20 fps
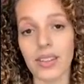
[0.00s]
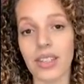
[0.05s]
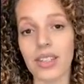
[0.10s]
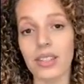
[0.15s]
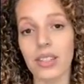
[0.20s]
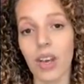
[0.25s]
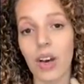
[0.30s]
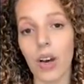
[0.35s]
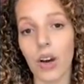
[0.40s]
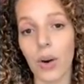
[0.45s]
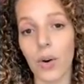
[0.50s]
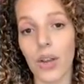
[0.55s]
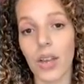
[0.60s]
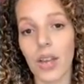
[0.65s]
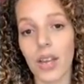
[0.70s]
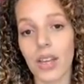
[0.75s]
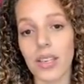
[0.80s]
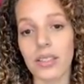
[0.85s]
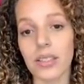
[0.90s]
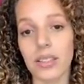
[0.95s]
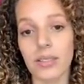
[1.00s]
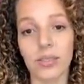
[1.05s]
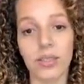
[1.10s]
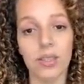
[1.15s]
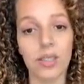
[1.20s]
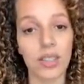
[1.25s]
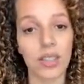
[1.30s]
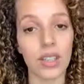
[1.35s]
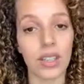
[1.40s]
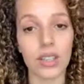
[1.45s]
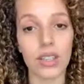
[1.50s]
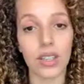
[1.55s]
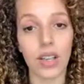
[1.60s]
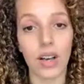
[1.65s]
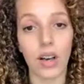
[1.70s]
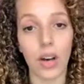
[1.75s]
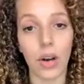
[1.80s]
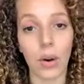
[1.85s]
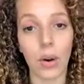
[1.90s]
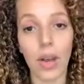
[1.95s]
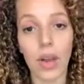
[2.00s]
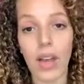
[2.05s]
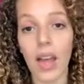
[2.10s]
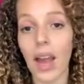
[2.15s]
this curl is different to this curl,